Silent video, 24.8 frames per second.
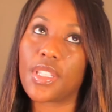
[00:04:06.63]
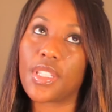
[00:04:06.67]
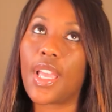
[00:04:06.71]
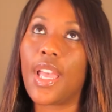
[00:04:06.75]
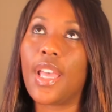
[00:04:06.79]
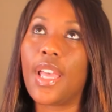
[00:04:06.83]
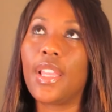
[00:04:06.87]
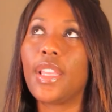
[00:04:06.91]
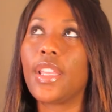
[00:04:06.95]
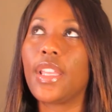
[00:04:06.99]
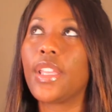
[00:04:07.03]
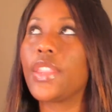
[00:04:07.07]
I
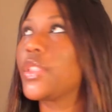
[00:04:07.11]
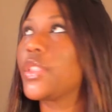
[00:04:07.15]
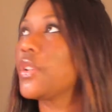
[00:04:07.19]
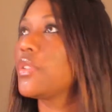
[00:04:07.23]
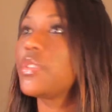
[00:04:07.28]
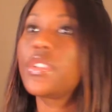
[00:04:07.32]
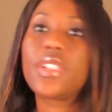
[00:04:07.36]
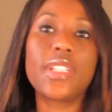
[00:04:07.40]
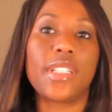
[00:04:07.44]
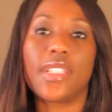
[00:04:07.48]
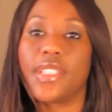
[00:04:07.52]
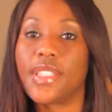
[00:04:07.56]
had like
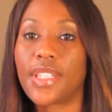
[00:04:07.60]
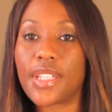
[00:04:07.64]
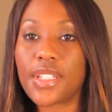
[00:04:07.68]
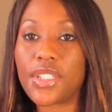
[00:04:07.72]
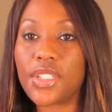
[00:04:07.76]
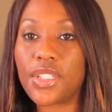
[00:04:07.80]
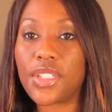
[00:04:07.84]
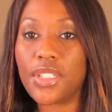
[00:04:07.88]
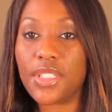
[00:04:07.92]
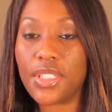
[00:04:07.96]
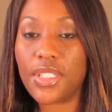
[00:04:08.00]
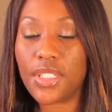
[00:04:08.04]
thirteen
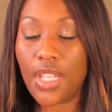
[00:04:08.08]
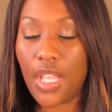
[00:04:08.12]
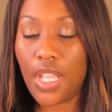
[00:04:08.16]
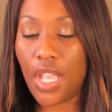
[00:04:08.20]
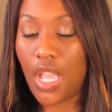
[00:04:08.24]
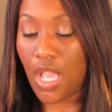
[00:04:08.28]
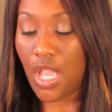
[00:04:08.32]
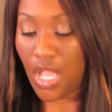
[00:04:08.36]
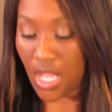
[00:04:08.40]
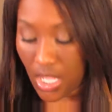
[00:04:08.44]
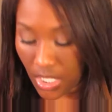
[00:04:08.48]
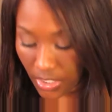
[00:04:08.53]
sections.
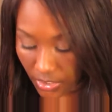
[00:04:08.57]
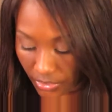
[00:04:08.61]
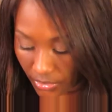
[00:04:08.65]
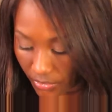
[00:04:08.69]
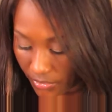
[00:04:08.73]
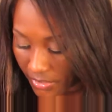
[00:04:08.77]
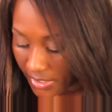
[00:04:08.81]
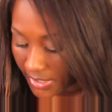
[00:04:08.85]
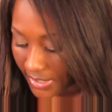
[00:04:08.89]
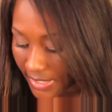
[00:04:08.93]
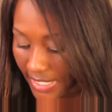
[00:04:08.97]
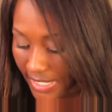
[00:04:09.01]
So
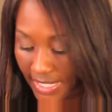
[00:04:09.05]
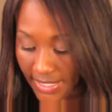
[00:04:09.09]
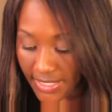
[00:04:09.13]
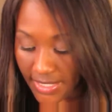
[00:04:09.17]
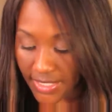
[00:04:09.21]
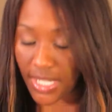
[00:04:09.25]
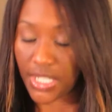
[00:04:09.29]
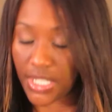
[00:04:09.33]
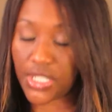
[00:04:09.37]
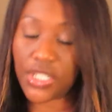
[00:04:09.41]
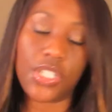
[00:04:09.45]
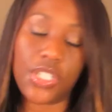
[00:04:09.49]
this last
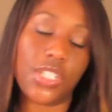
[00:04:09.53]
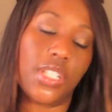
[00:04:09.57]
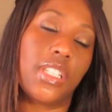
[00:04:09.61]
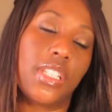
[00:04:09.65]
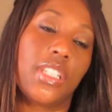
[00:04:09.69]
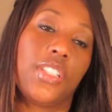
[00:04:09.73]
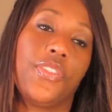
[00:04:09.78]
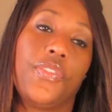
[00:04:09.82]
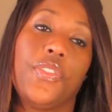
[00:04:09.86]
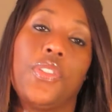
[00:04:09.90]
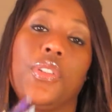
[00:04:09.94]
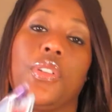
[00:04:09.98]
section
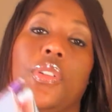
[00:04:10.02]
is for